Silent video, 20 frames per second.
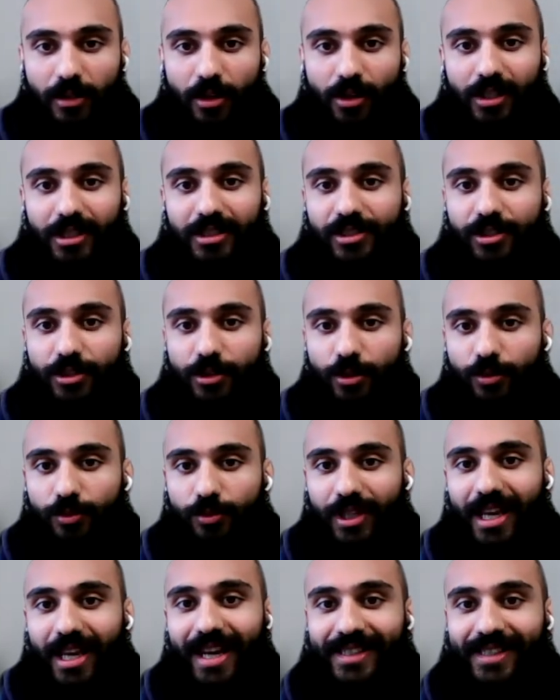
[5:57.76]
And then long
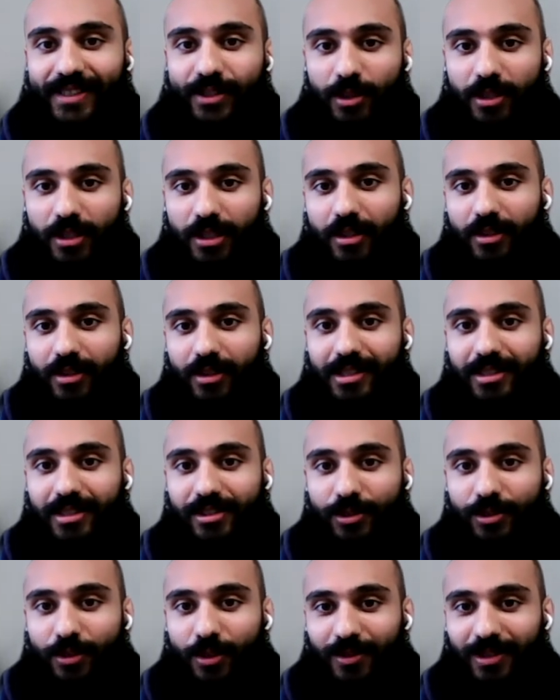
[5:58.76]
as you don't react to it,
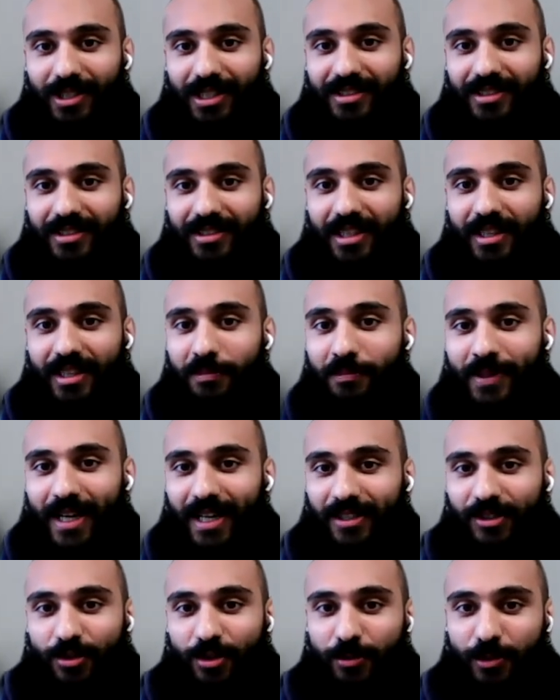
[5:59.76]
long as you don't let it
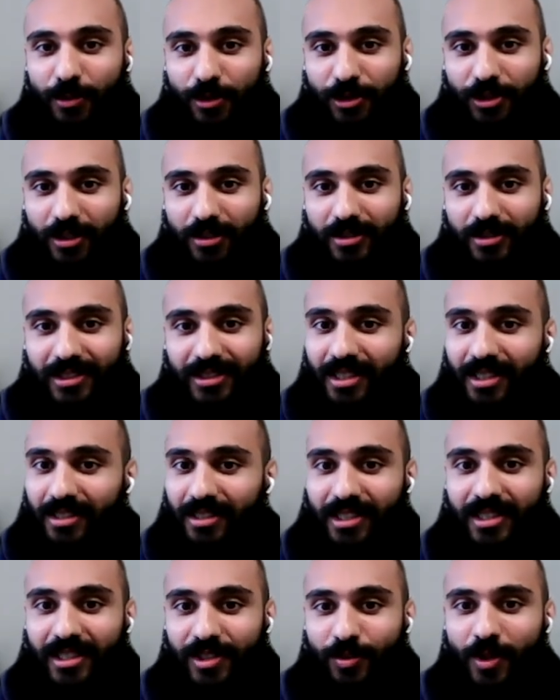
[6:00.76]
impact your
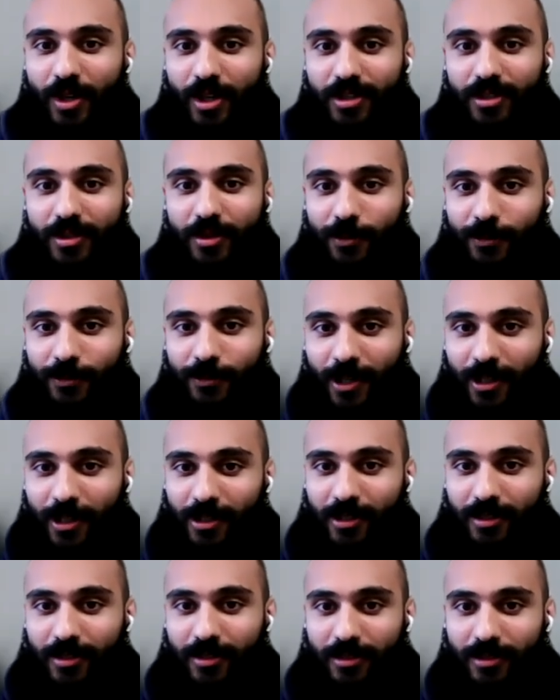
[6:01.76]
emotional state, guess what?
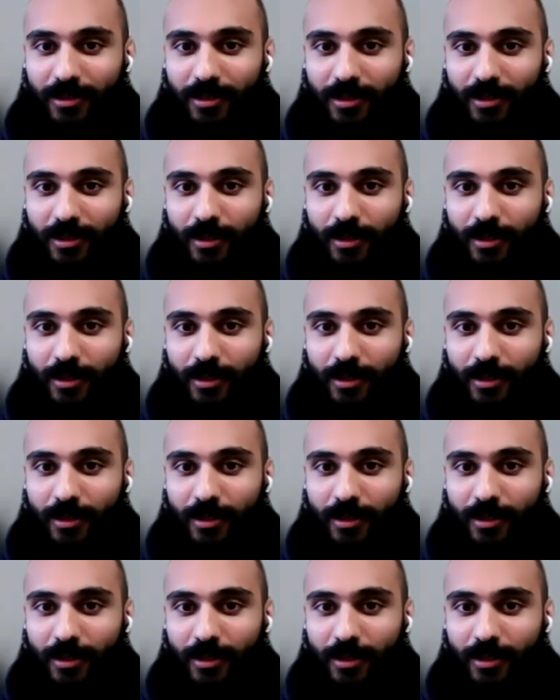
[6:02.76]
You're fine.